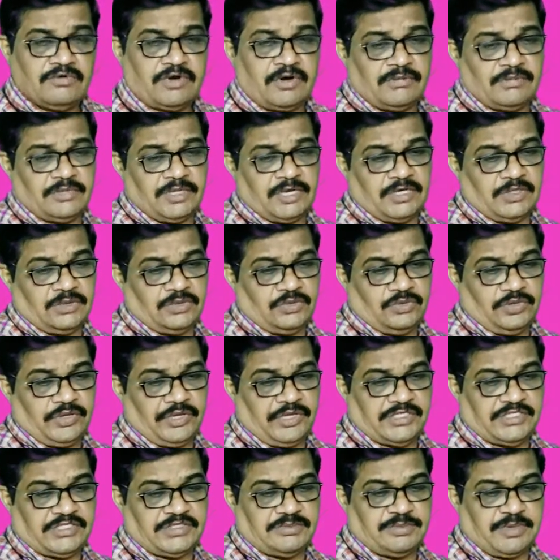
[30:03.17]
From that
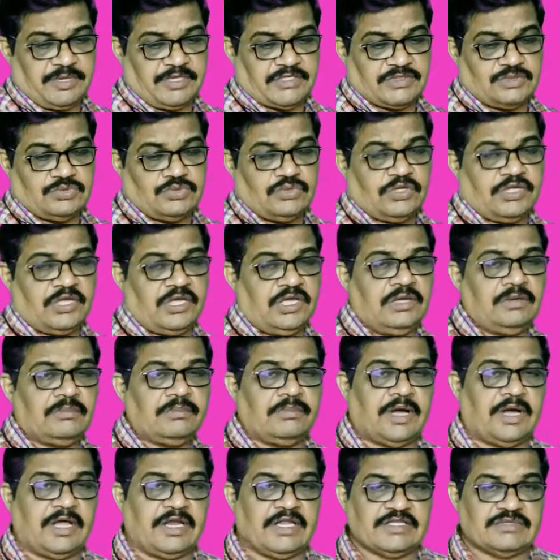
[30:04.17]
2h plus 2k
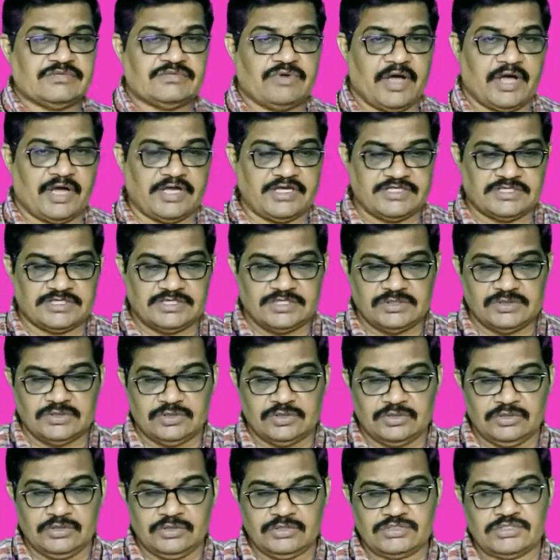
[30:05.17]
minus 5 is
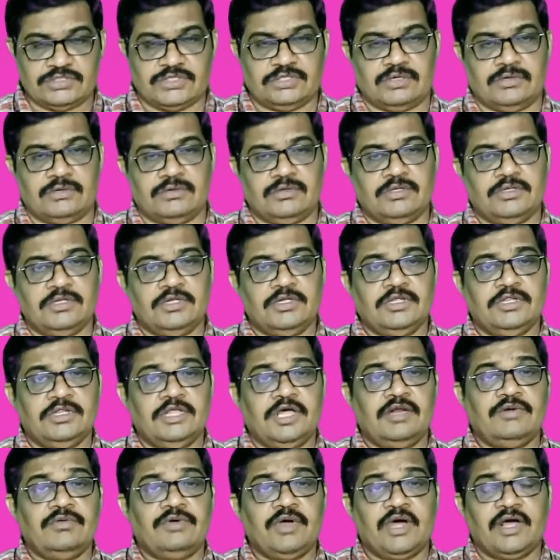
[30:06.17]
equal to 0.
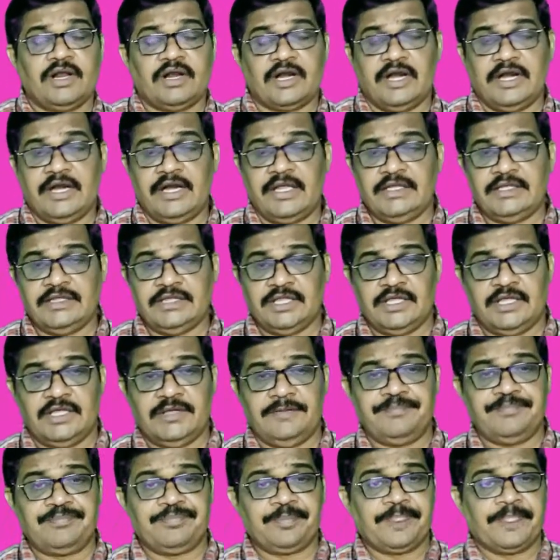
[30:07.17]
Then we are writing
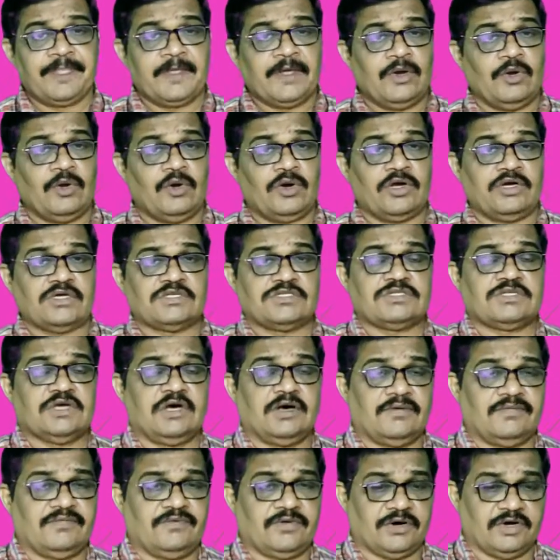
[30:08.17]
the locus
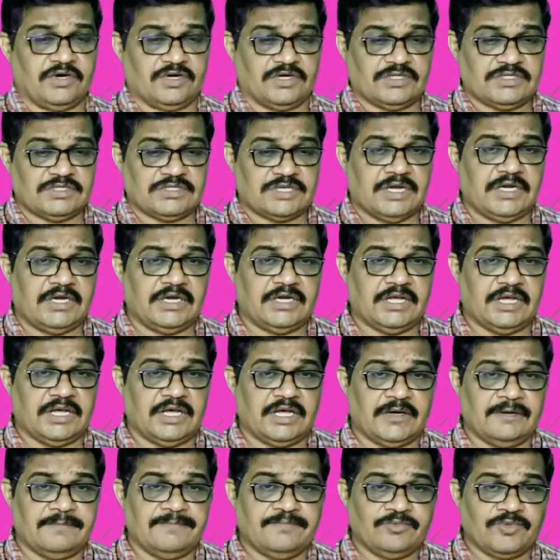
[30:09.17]
of
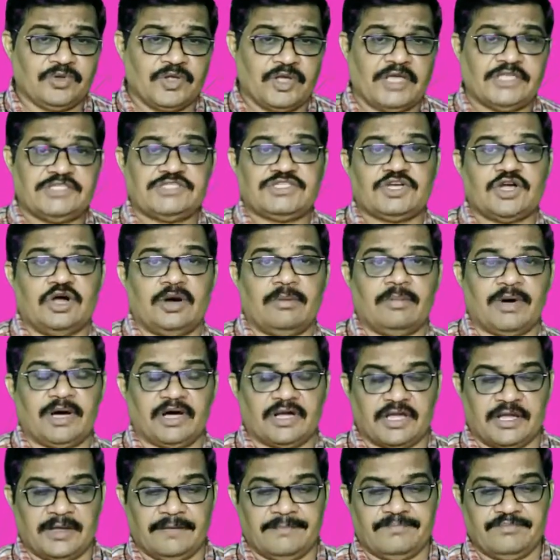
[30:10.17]
center h
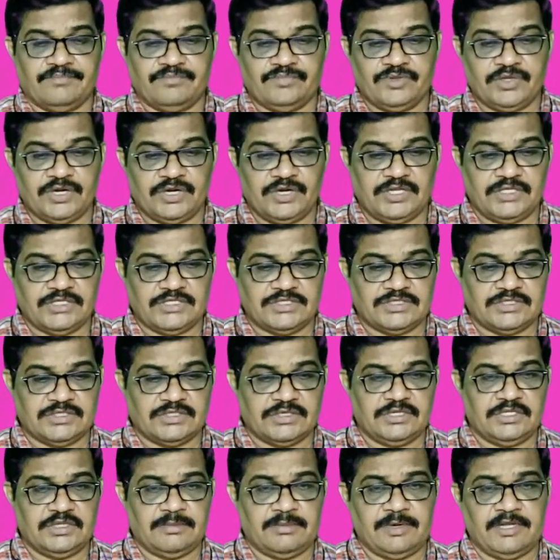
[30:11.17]
comma k. That is
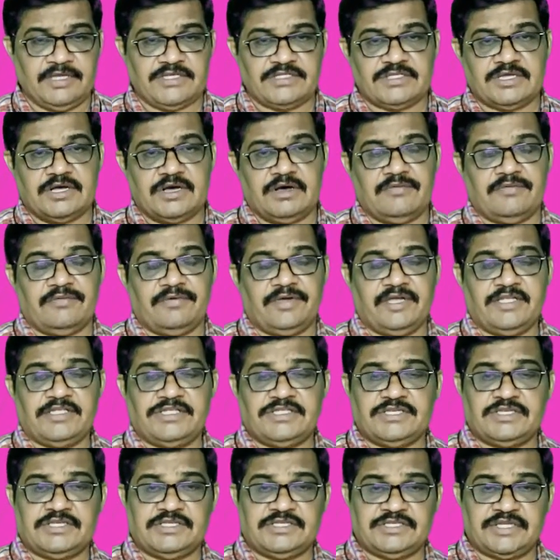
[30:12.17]
in the place of
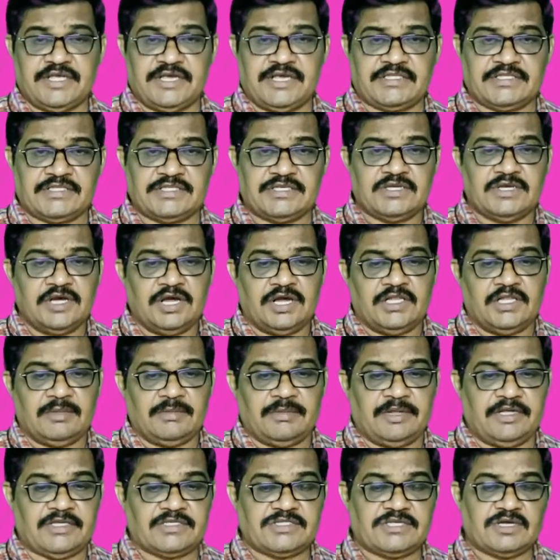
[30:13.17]
h is x, in the
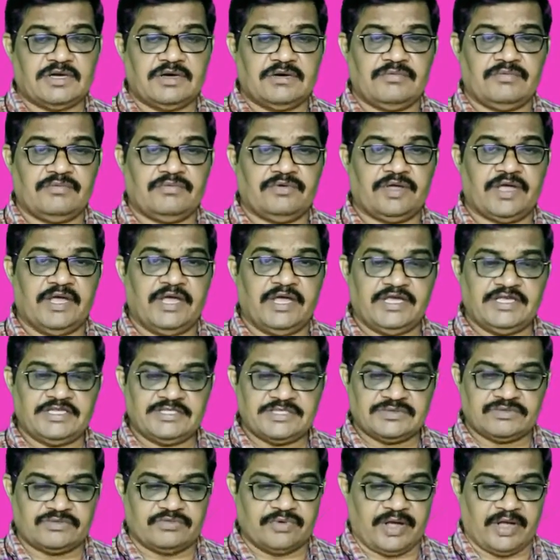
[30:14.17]
place of k
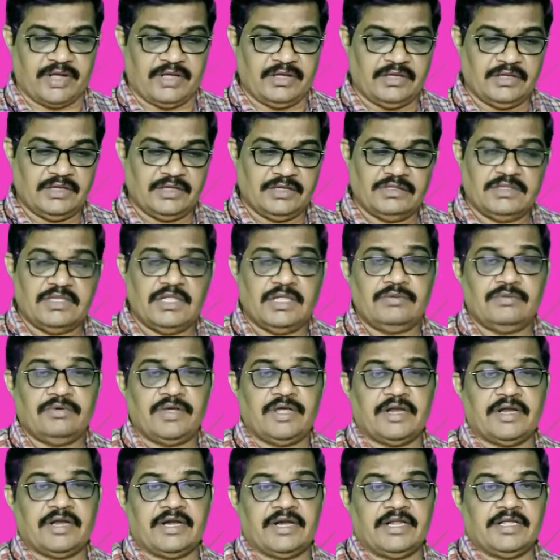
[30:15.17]
is y. Then we
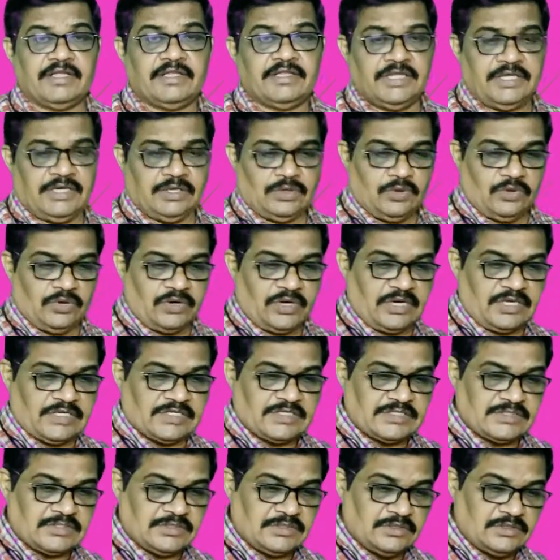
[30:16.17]
are getting the
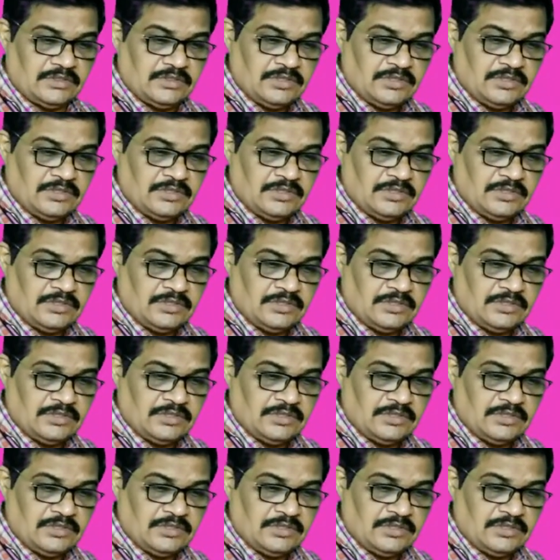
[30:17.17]
locus.